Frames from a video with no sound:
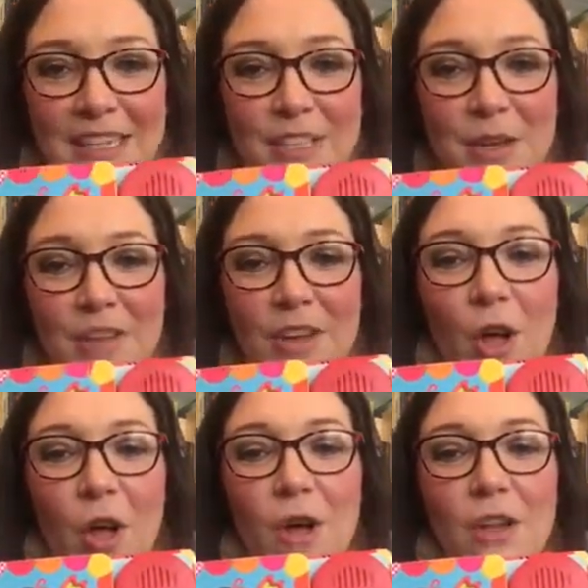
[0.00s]
So you have
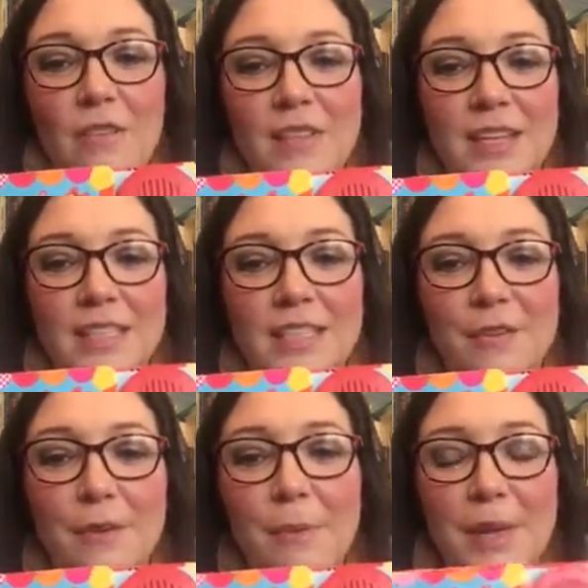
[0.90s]
all of these
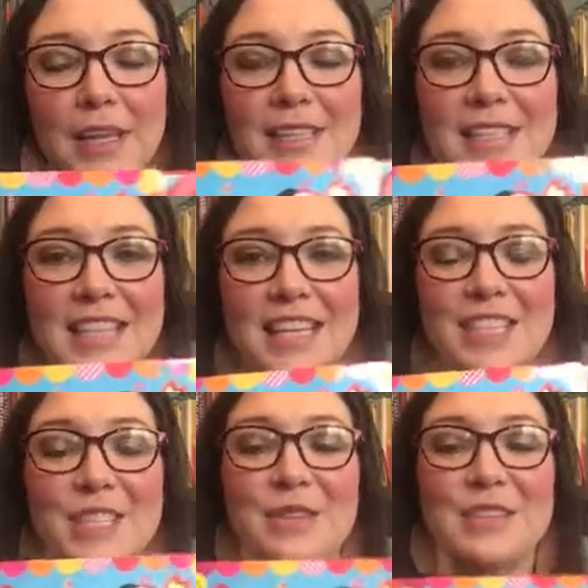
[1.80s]
different buttons
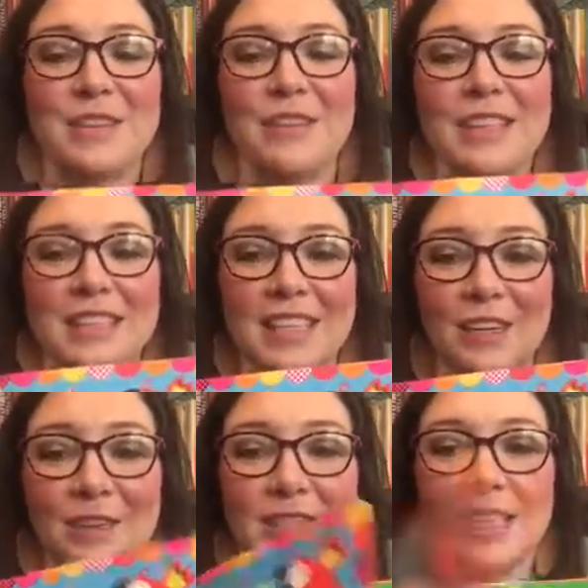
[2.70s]
that do different
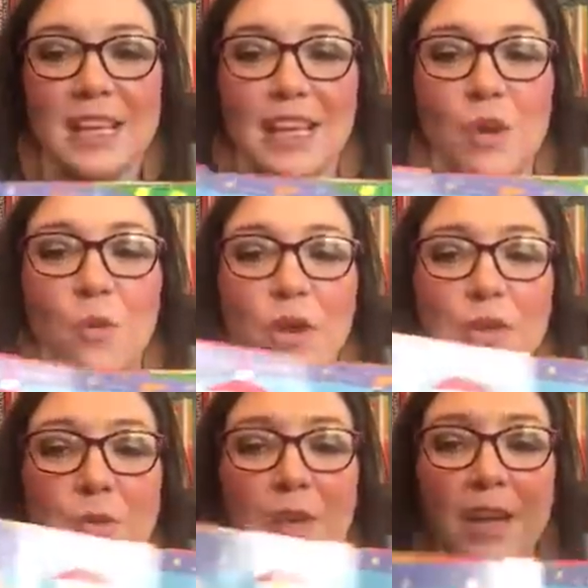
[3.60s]
sounds,
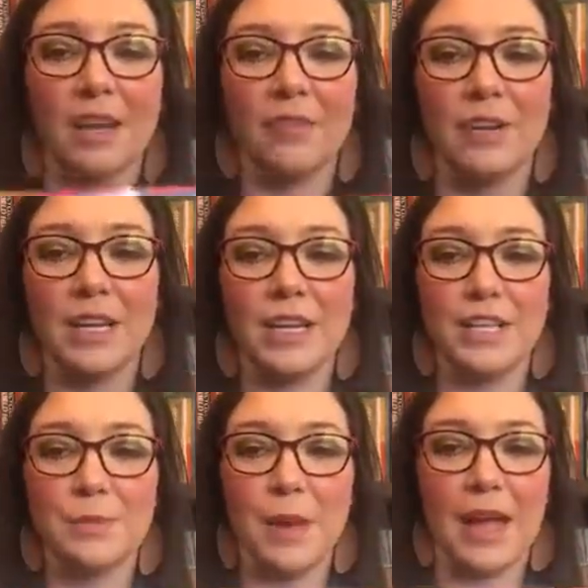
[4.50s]
one coordinating for
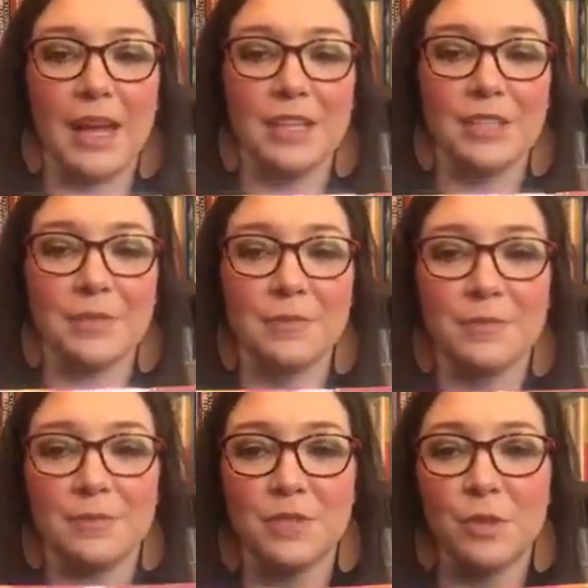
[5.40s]
each page.
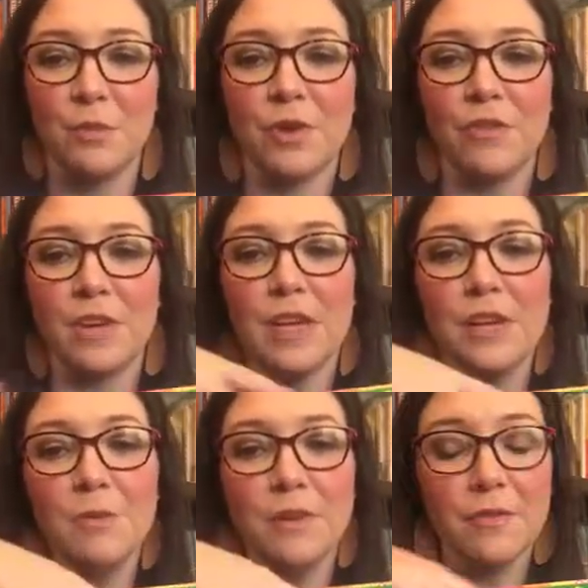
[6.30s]
So one for
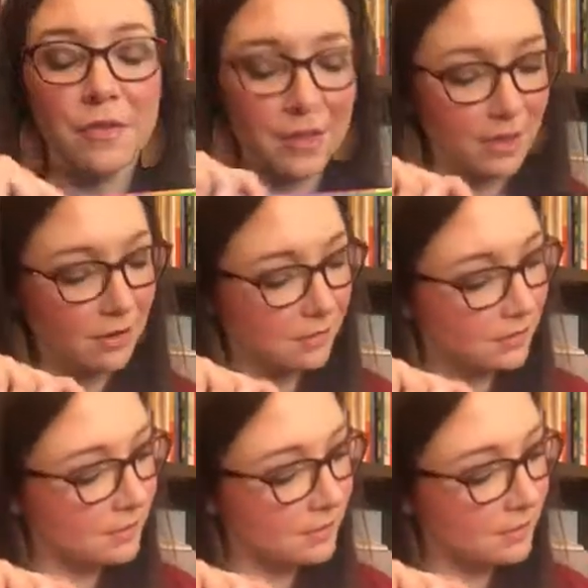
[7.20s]
here, one for there.